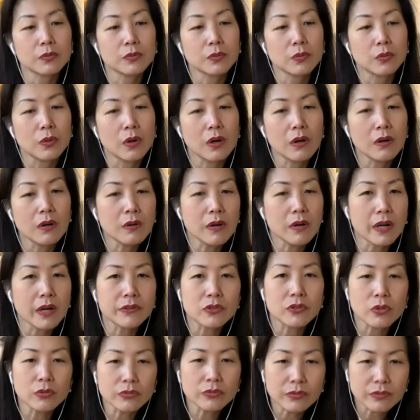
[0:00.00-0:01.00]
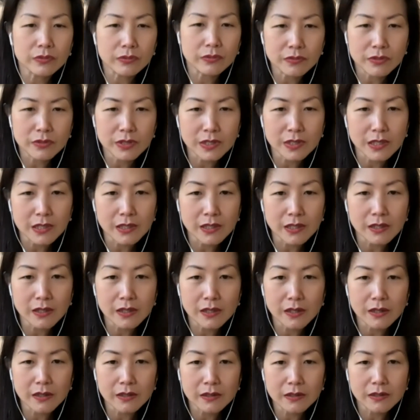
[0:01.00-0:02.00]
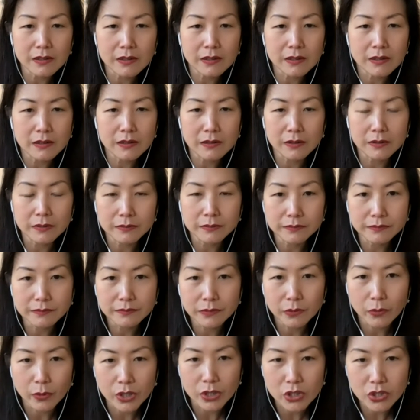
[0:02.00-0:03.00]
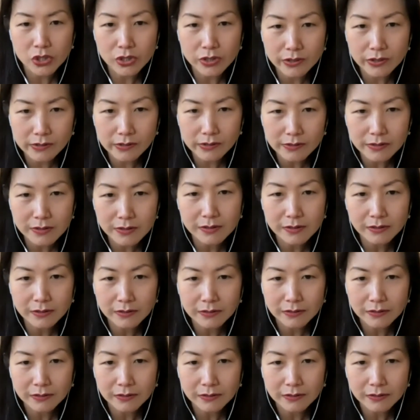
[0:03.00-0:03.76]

well, I don't see any um, questions.